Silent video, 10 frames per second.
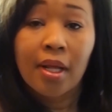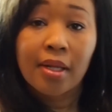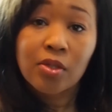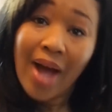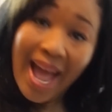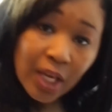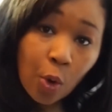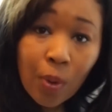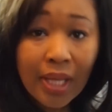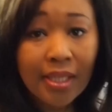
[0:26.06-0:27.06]
So I
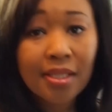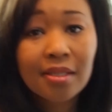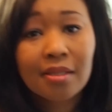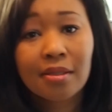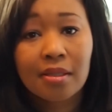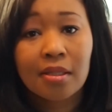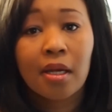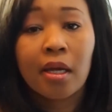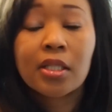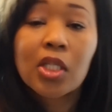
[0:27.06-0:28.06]
quit.
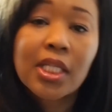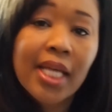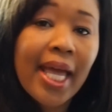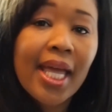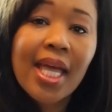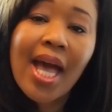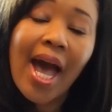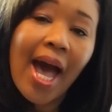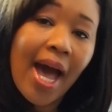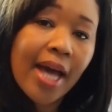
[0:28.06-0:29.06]
Today,
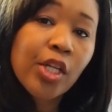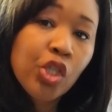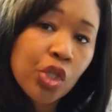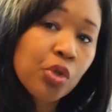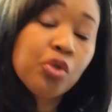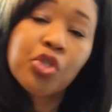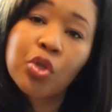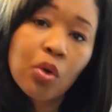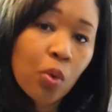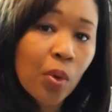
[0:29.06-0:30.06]
I choose to
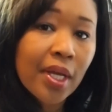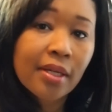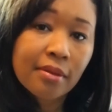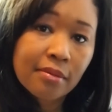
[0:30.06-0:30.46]
quit